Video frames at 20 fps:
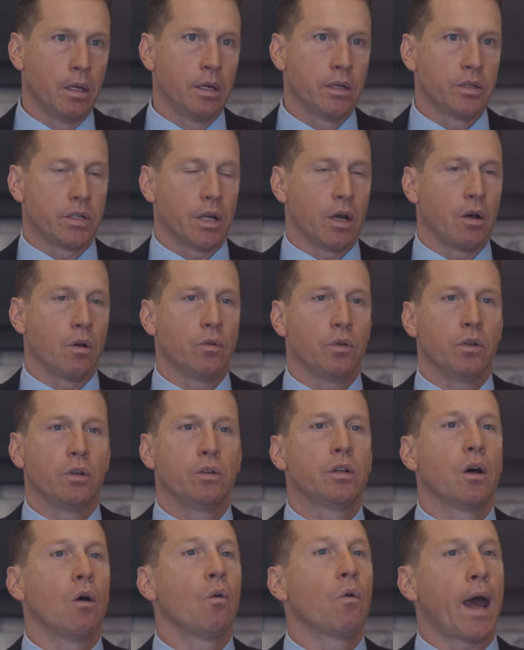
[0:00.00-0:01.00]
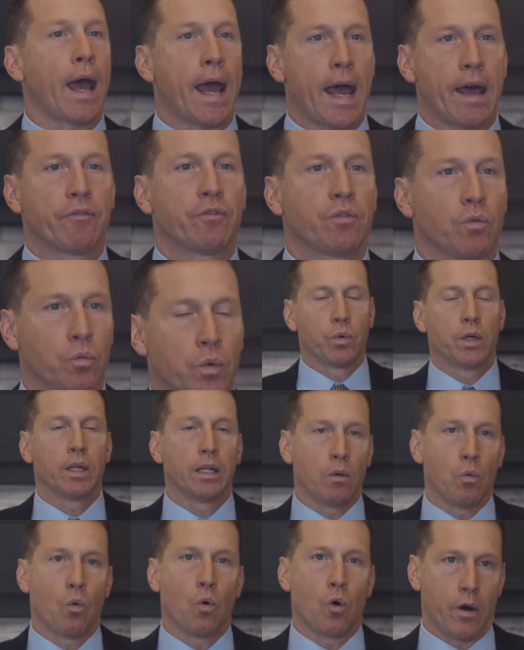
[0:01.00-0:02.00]
So you don't have to
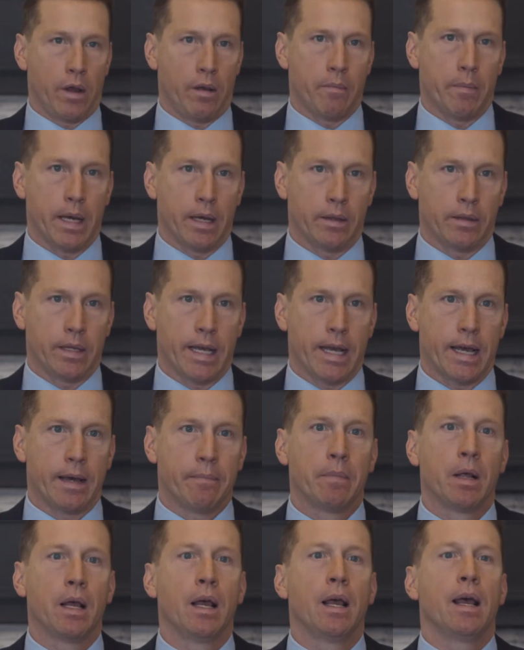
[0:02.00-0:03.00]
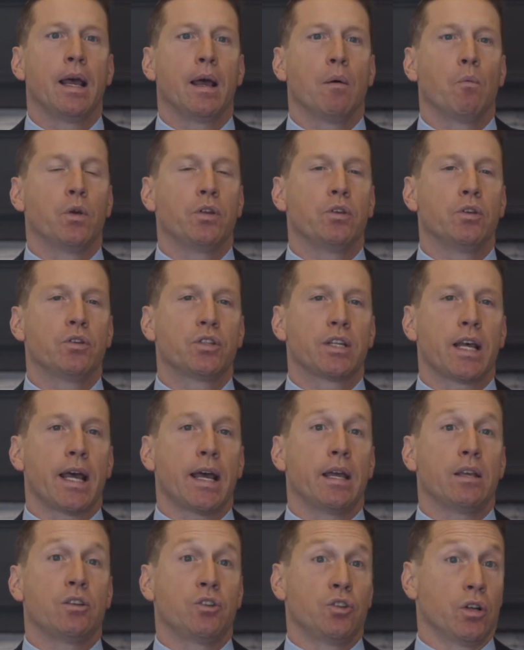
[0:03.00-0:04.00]
really worry about that. And when you
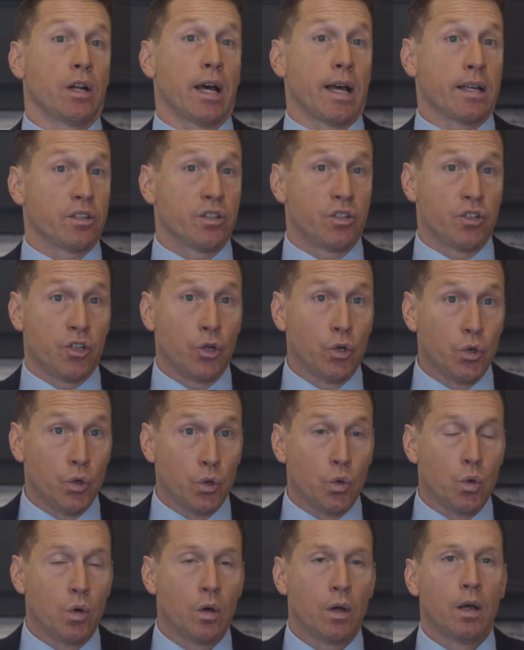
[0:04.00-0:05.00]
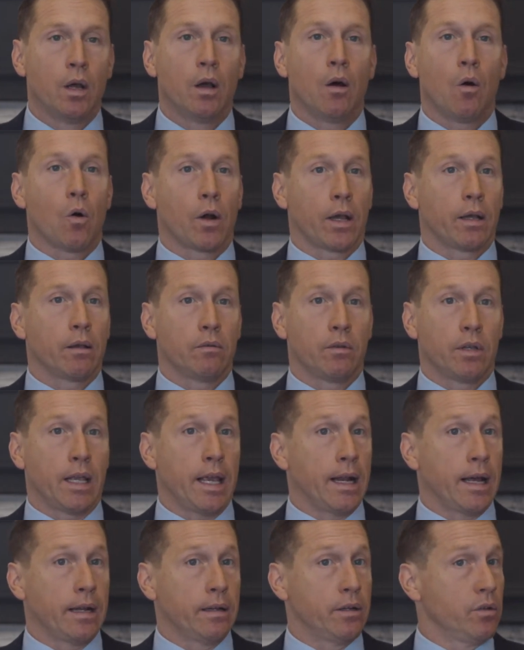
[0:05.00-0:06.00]
say, should I sue, or
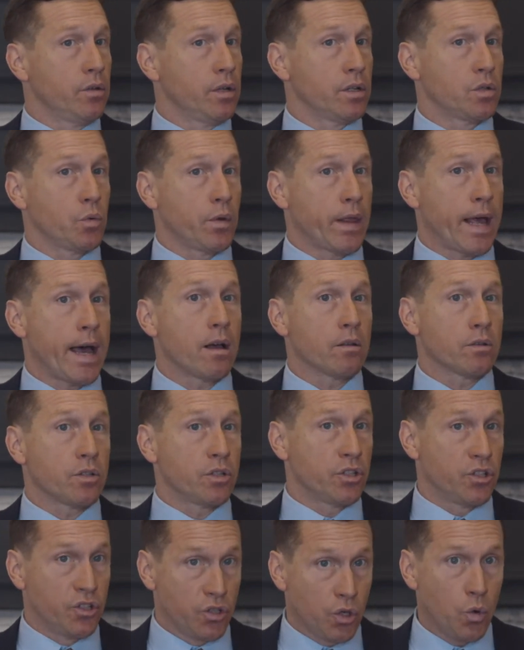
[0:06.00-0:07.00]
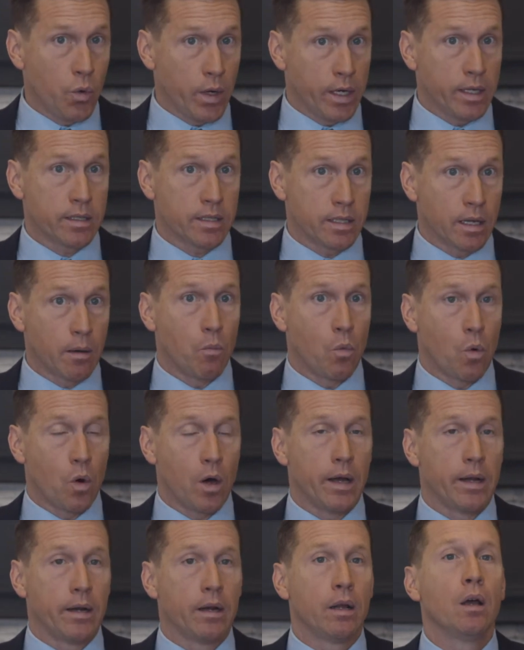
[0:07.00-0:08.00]
can I do this without suing
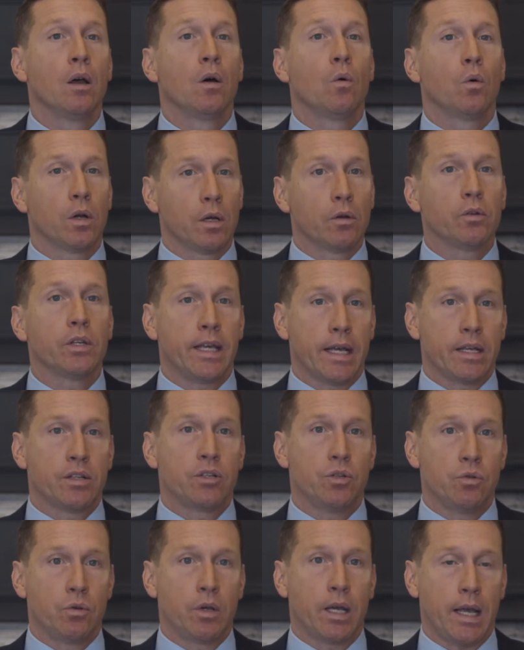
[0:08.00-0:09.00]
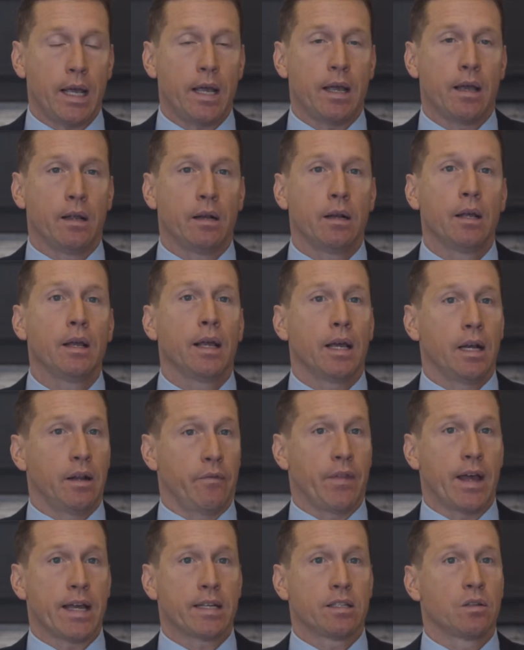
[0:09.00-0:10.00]
someone? Well, yes, you can. And
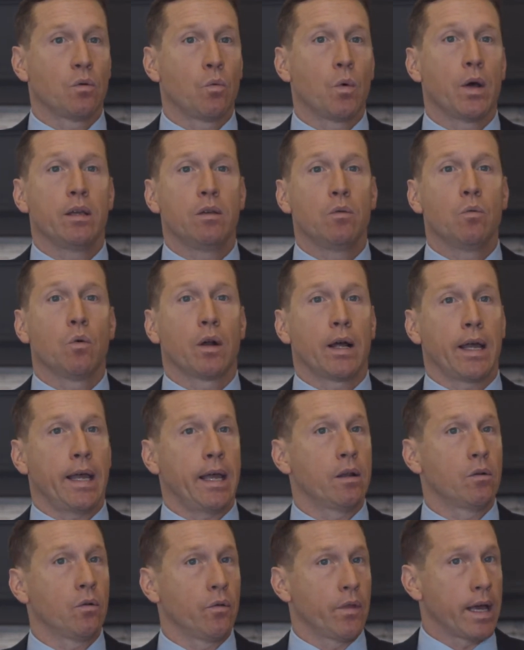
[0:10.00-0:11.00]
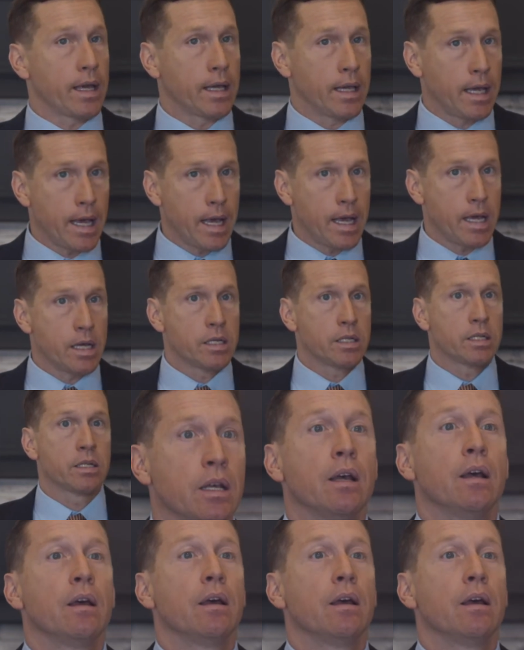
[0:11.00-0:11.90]
if that's the way you want to handle that case,